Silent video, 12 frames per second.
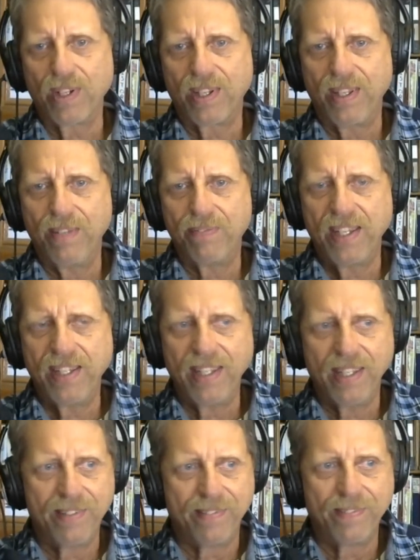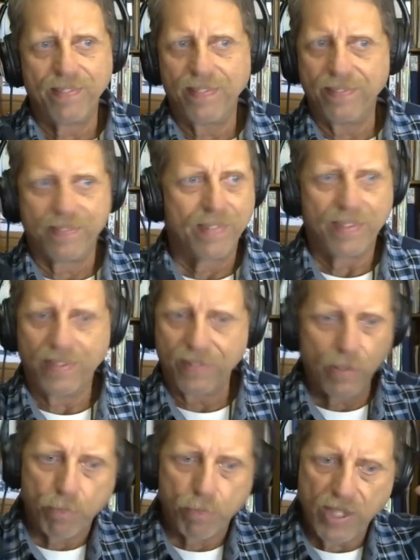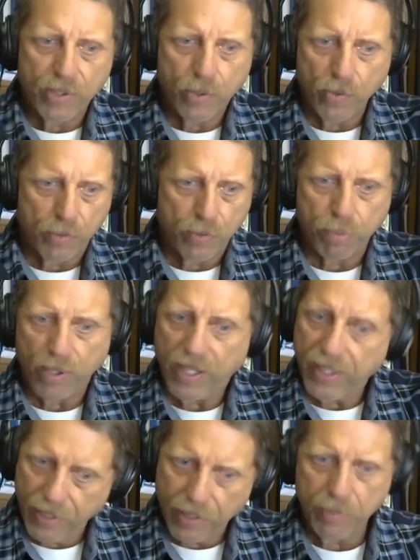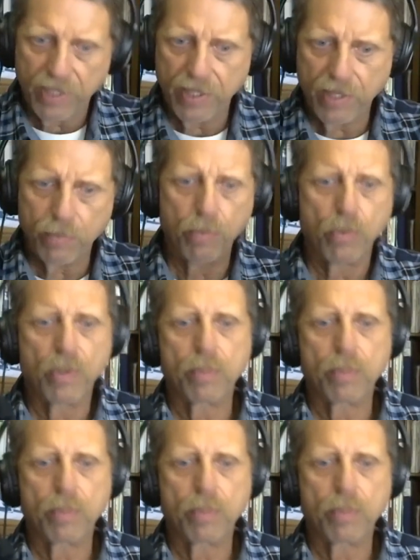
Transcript: If they had some pressure on the brain, that would work,